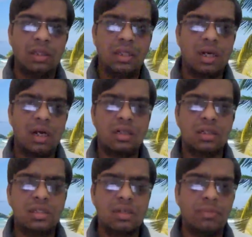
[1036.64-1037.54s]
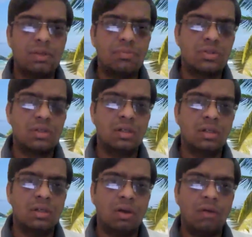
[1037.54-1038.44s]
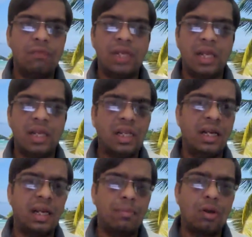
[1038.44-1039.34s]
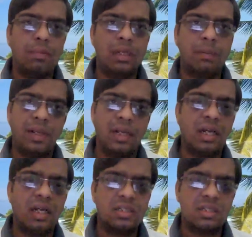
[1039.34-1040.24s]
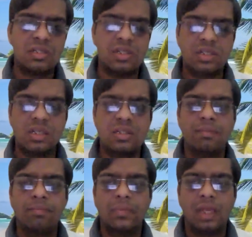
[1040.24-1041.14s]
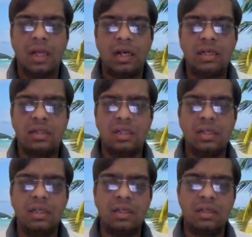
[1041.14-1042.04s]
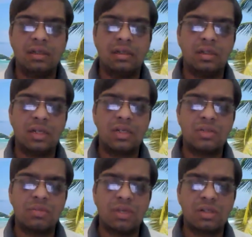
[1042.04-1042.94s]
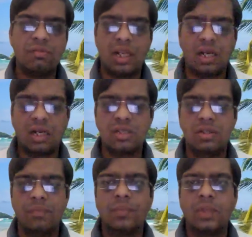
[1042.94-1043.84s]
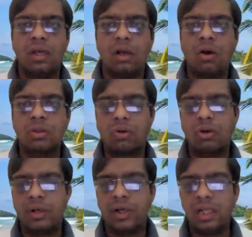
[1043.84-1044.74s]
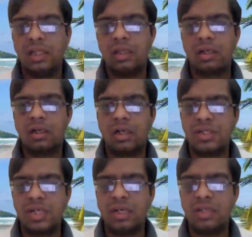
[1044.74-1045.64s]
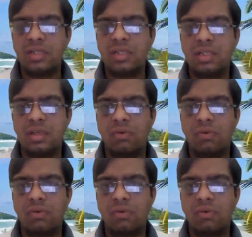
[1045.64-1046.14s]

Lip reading: There are the symptoms of diarrhea and abdominal pain in Addison's disease, and there is muscle weakness. On the contrary, in the Cushing disease,